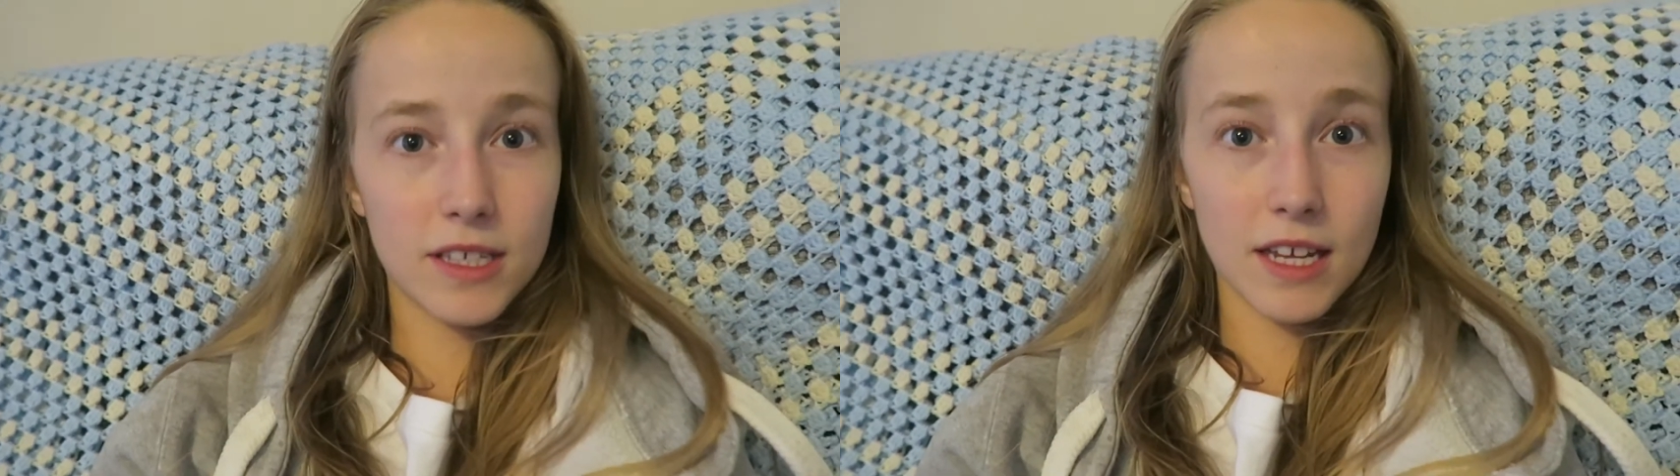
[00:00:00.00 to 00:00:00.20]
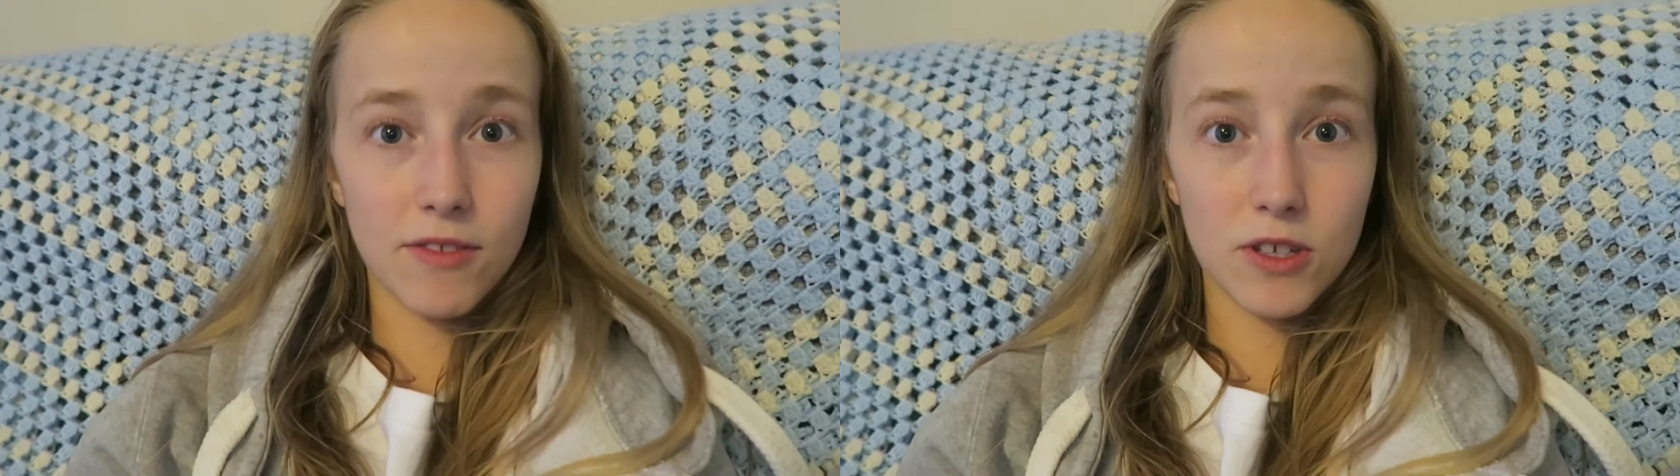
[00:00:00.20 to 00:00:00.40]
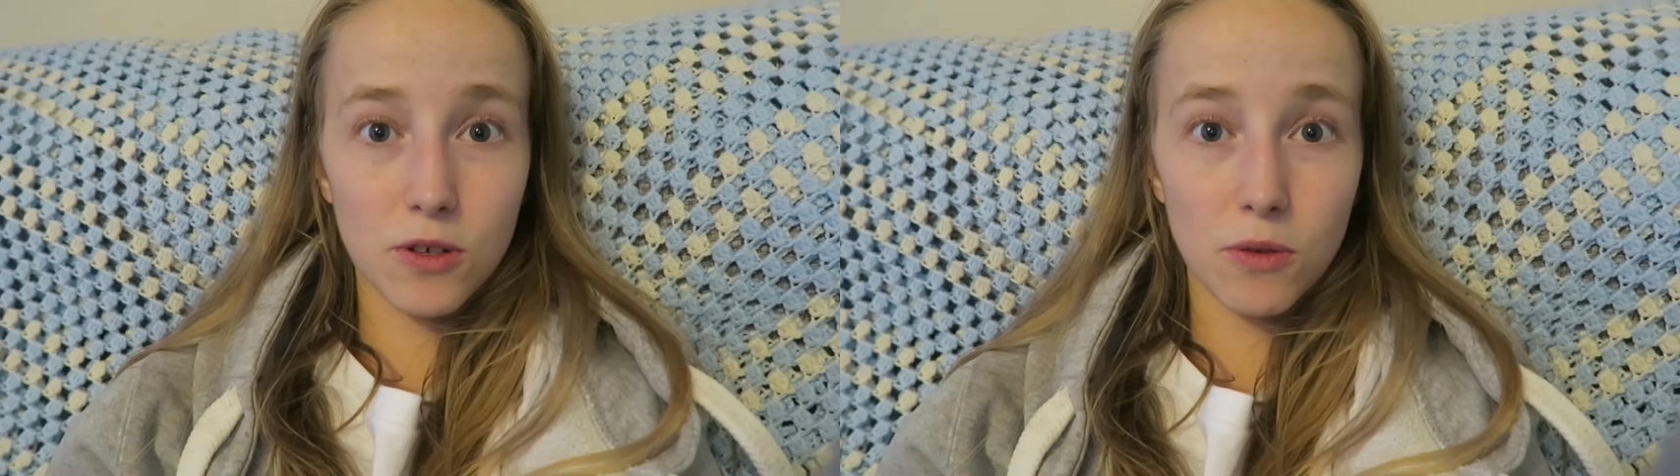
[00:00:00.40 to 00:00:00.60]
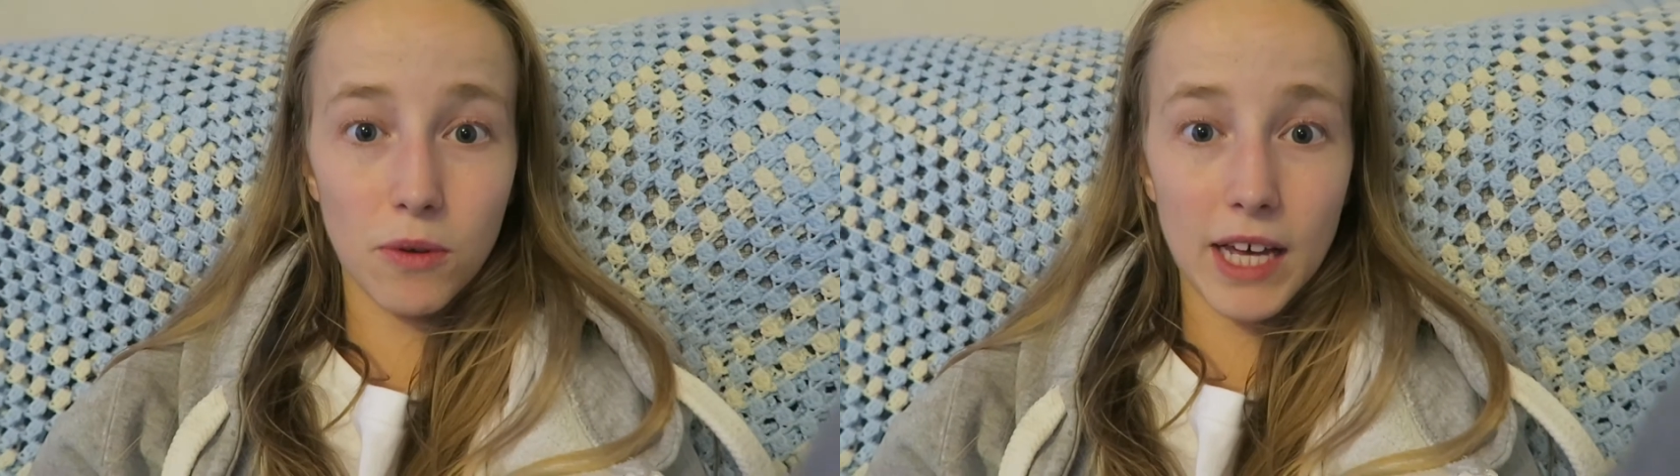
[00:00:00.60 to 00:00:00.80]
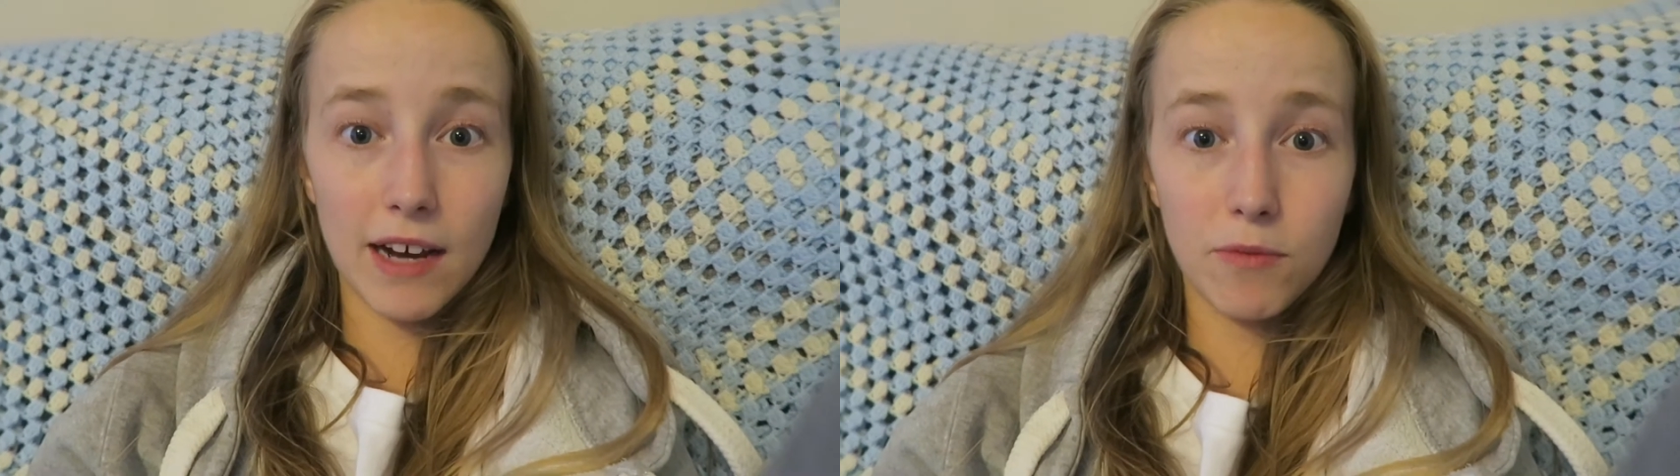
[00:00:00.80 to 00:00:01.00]
see if there's another
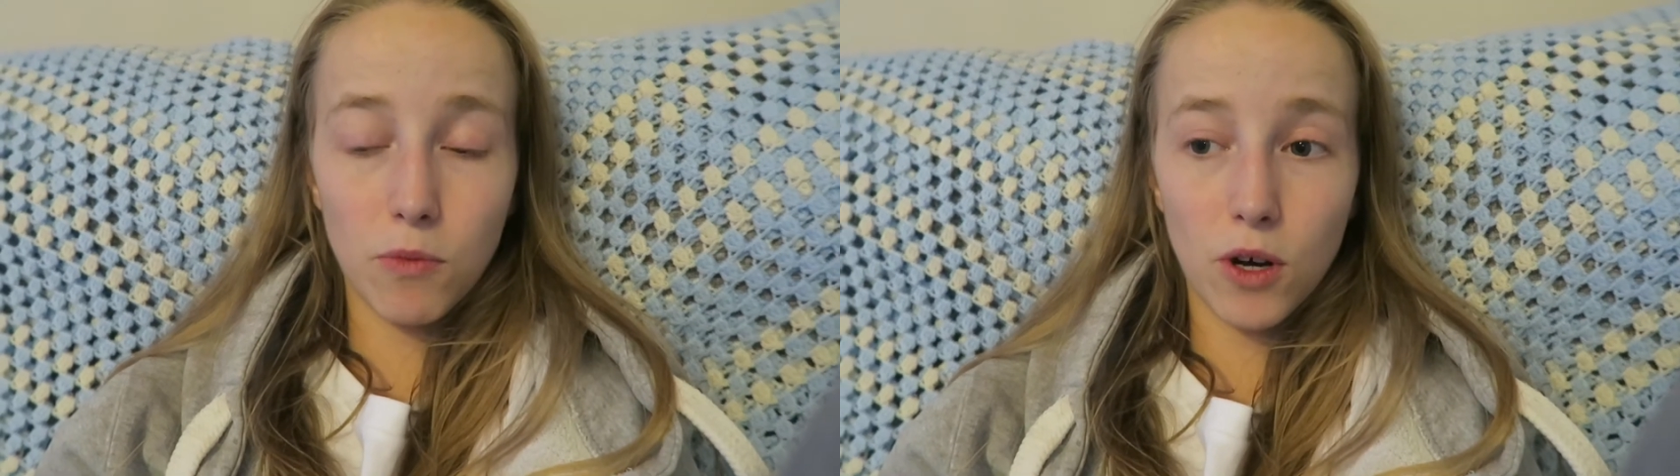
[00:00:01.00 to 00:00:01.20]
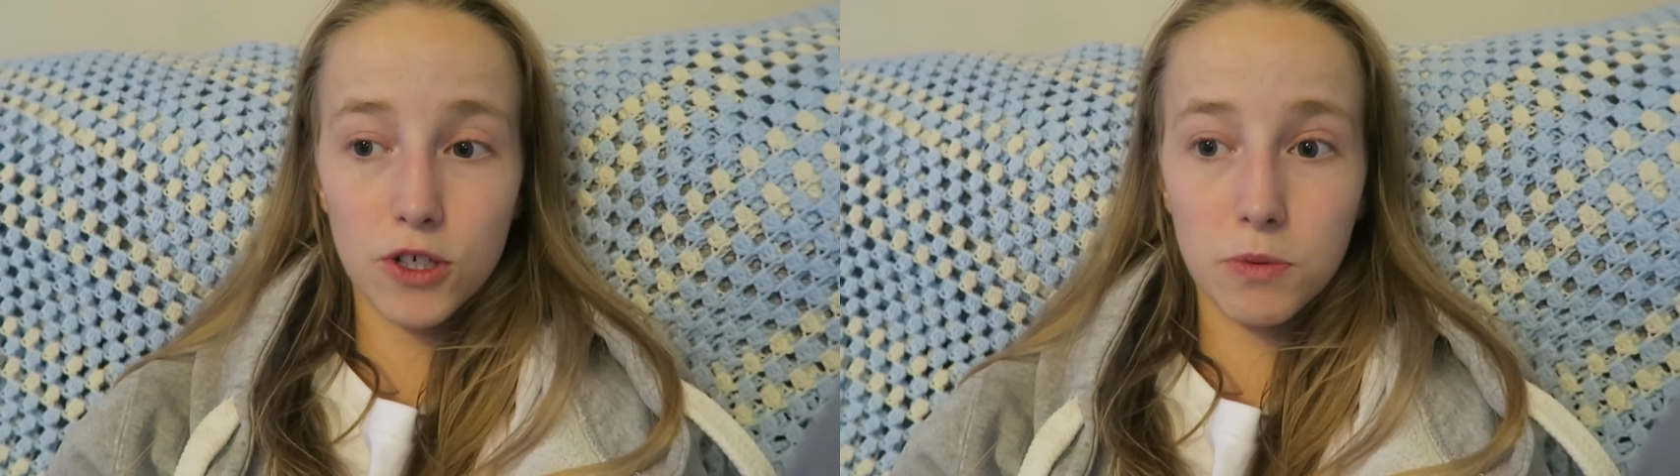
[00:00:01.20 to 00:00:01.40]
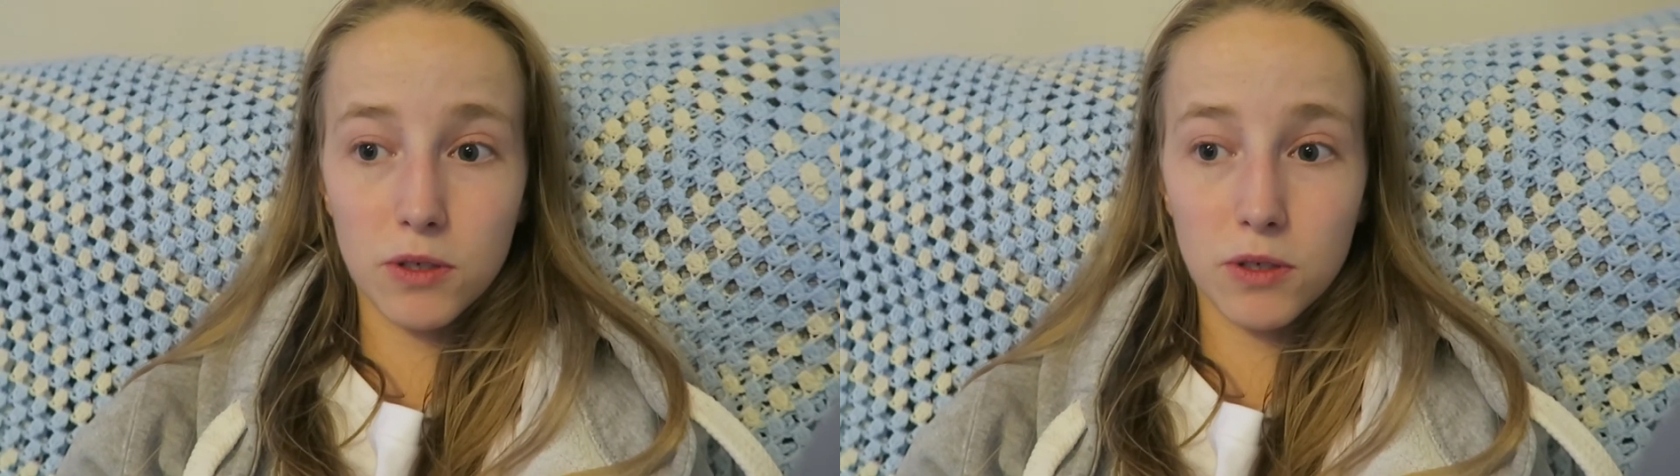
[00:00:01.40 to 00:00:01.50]
one that I haven't watched,